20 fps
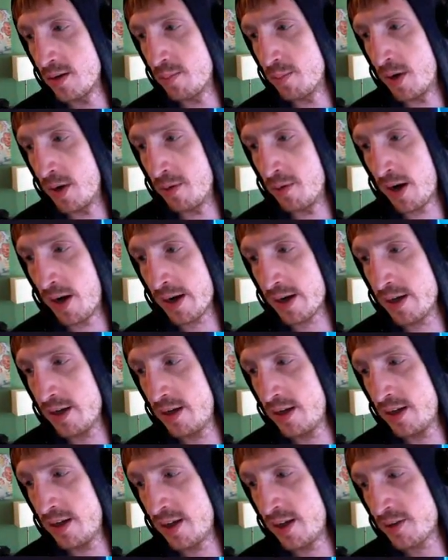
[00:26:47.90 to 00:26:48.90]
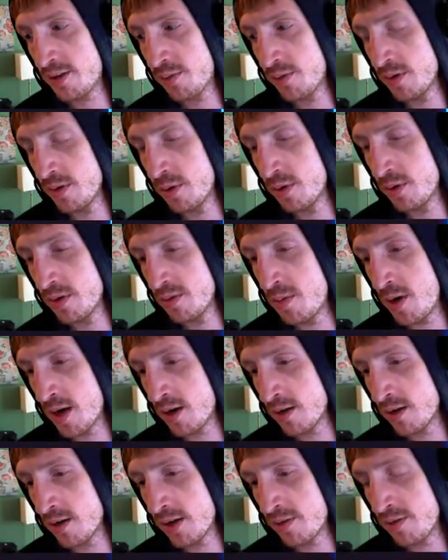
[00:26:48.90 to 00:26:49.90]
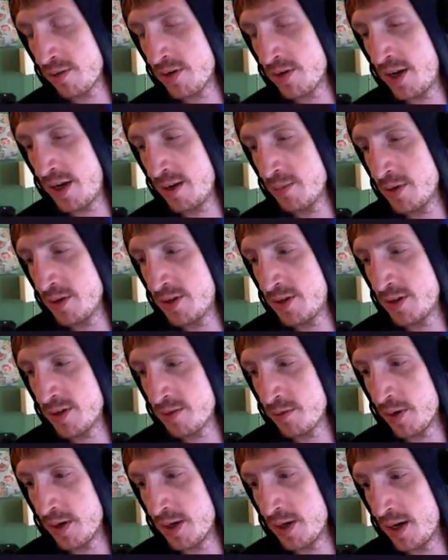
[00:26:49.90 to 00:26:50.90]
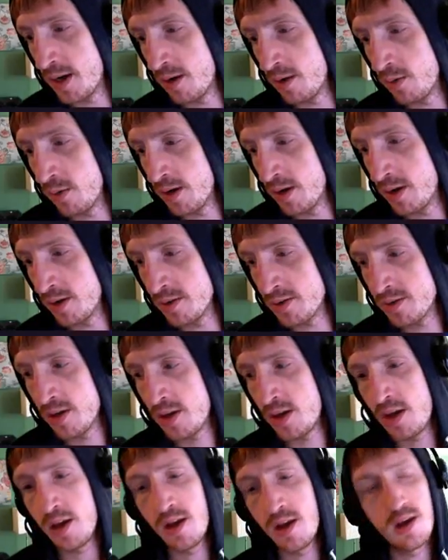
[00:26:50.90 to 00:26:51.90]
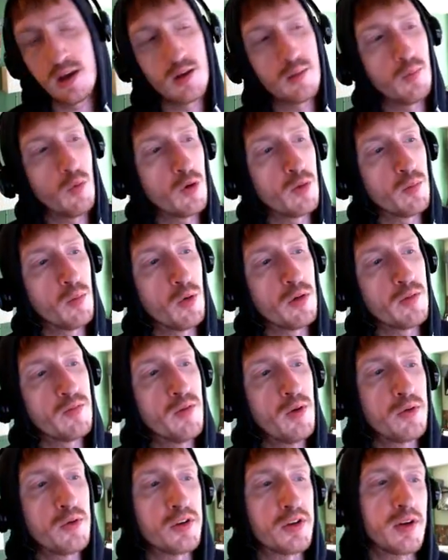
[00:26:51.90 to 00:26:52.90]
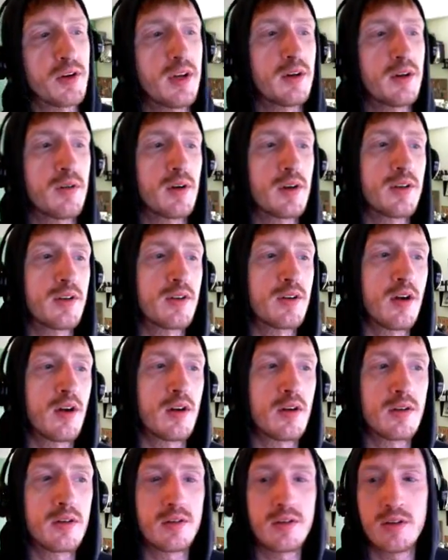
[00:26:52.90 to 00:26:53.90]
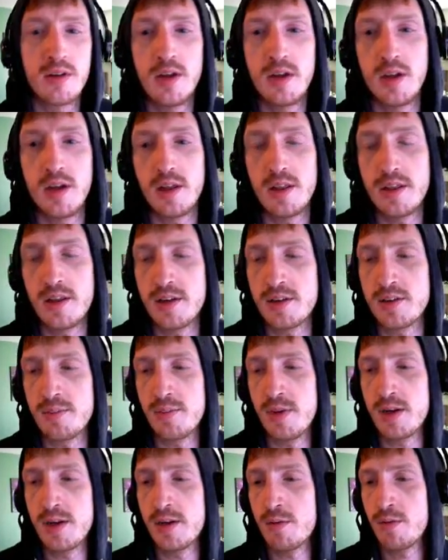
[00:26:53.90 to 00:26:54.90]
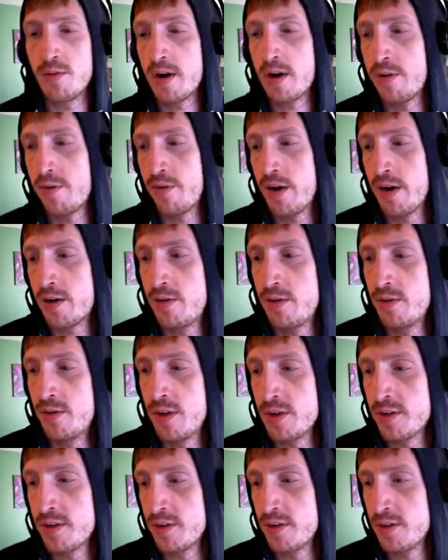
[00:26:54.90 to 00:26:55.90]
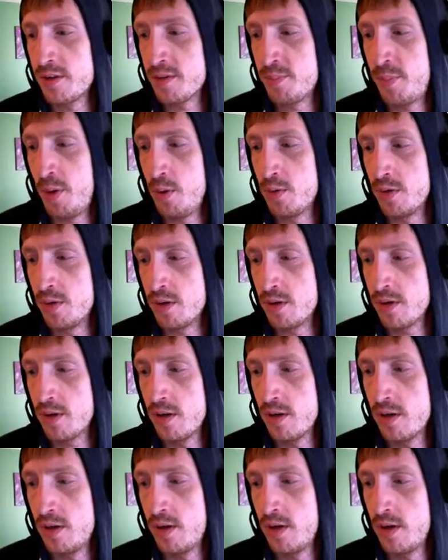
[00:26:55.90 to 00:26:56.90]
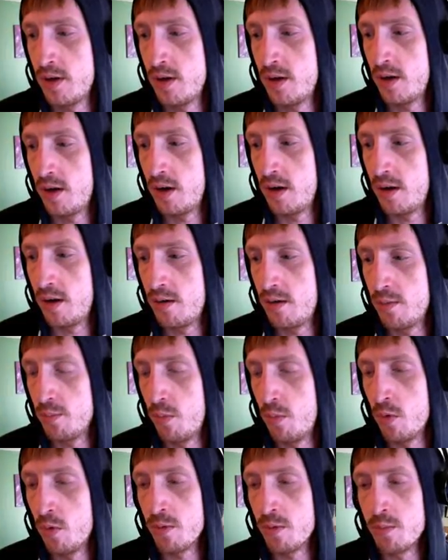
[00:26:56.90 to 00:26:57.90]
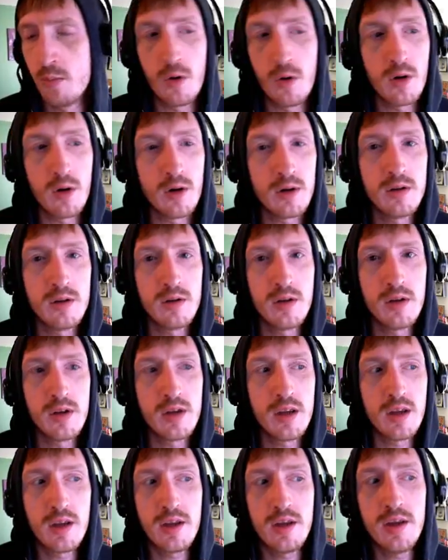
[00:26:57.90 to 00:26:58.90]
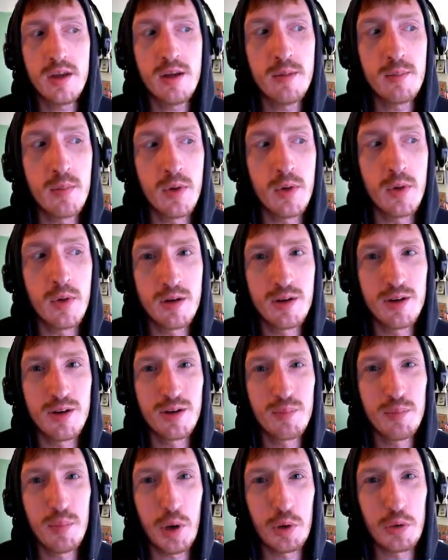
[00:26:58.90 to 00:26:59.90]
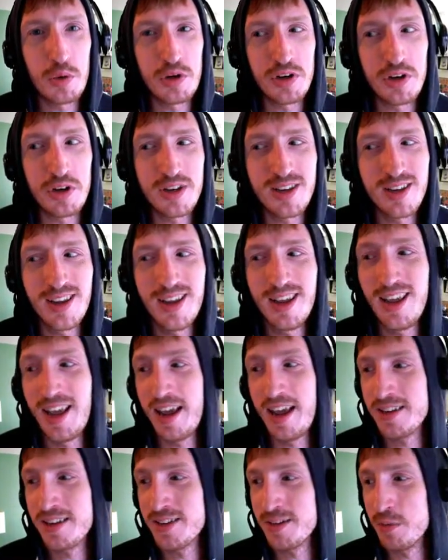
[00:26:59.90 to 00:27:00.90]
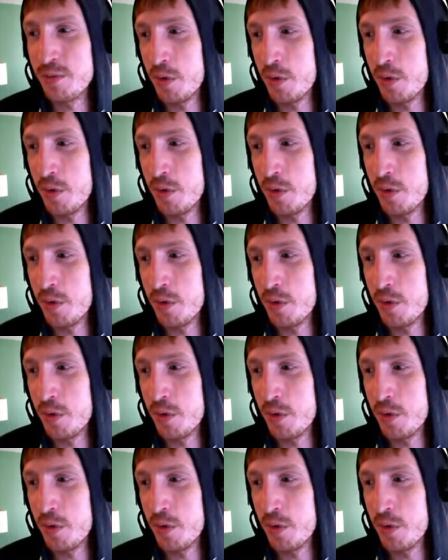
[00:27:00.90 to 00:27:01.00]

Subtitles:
my Rocket, and that's really where the bottleneck for damage is right now, as more and more folks are getting red stars. That's making Rocket Raccoon less and less potent. More and more impotent, as it